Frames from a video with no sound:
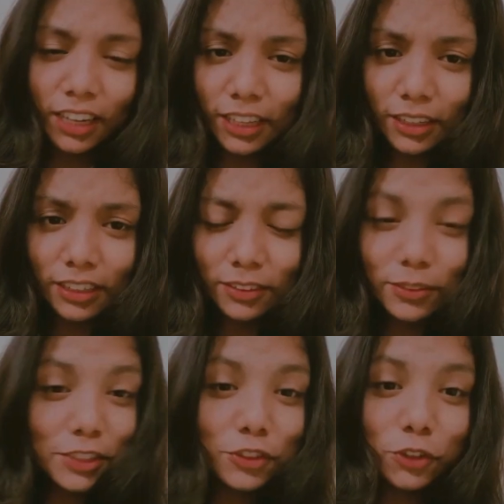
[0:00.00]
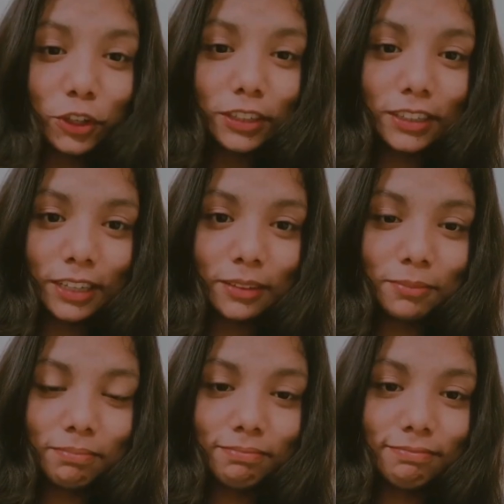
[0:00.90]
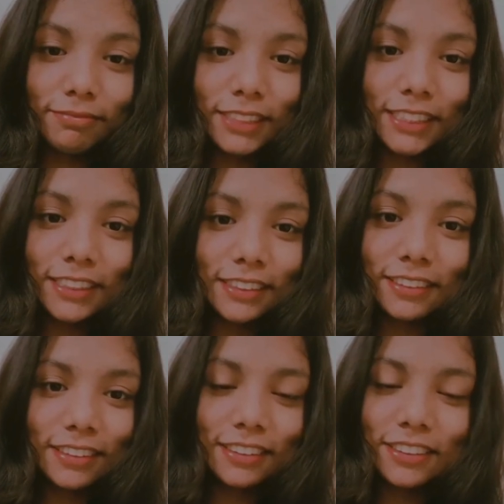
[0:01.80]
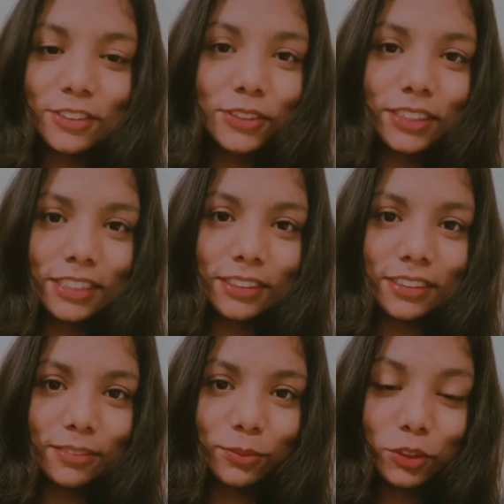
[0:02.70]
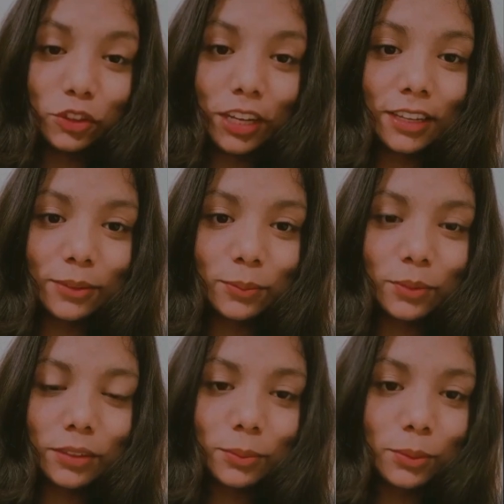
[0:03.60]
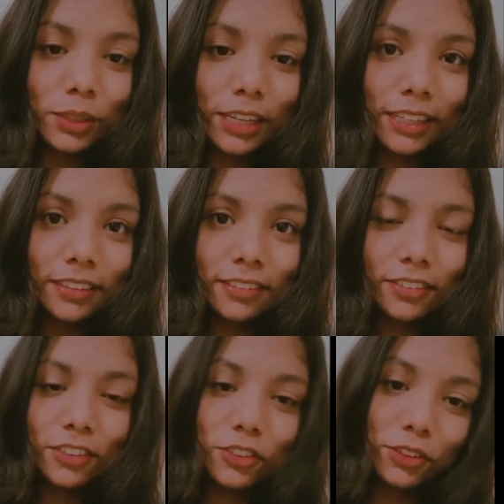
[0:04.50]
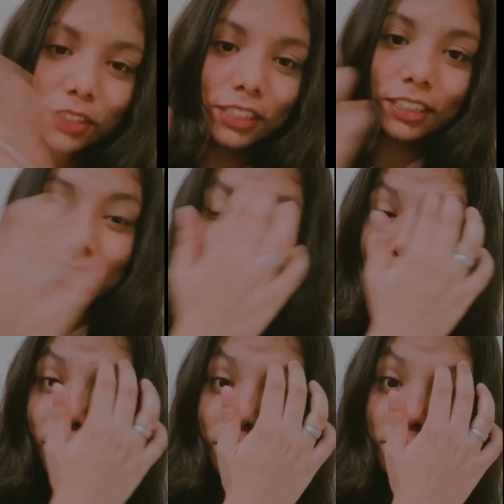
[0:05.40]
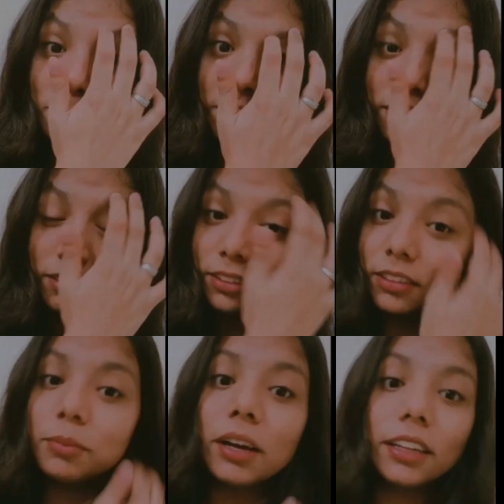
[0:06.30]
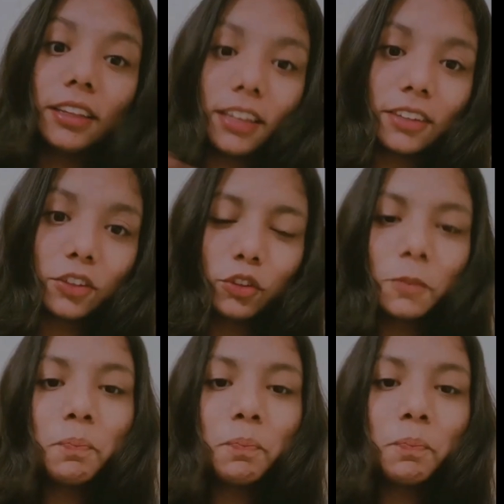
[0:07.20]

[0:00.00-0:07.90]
Like in a very short time, like the journey which I have covered, like the journey or the time I spent there in the Bharat Gyanakshar,